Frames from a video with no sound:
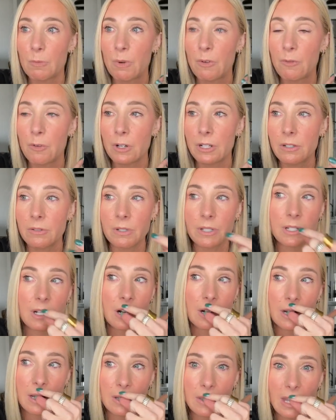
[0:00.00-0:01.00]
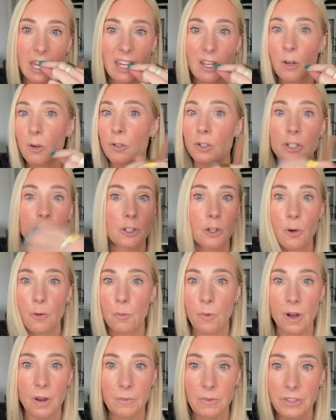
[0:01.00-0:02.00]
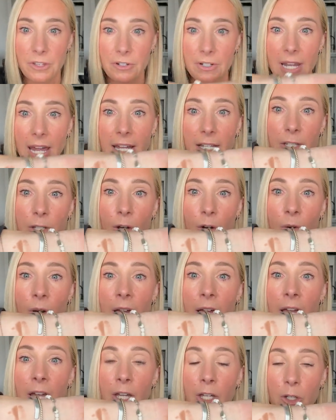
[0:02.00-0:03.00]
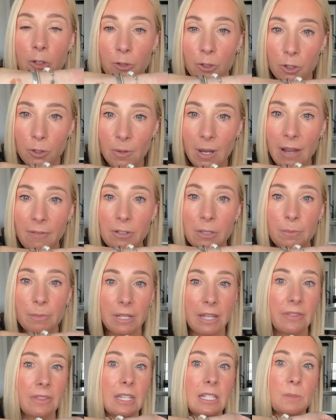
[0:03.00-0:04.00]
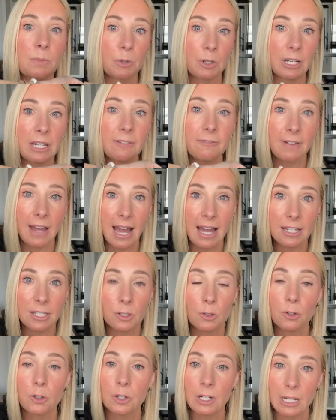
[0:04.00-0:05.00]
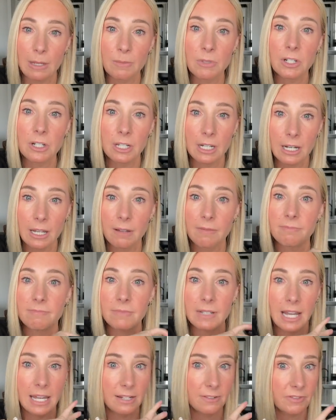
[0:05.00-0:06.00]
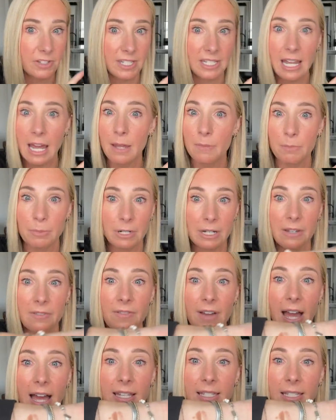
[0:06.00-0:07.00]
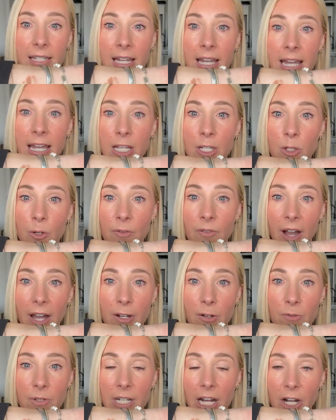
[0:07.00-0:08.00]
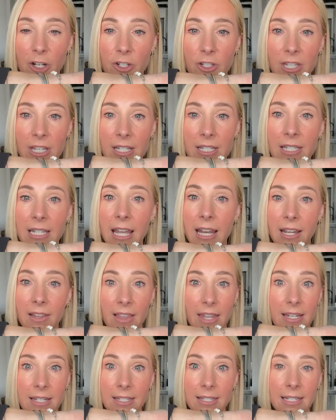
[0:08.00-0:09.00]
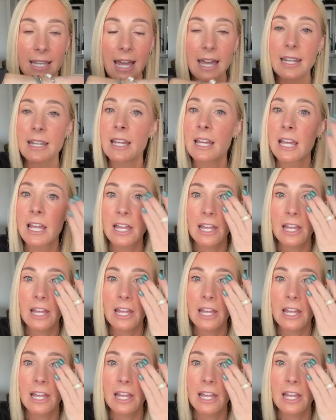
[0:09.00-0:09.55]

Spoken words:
before you start and like just go on with your day. So you do have to blend these pretty fast. So creams are gonna kind of set pretty fast. So if I don't touch this and I let it set,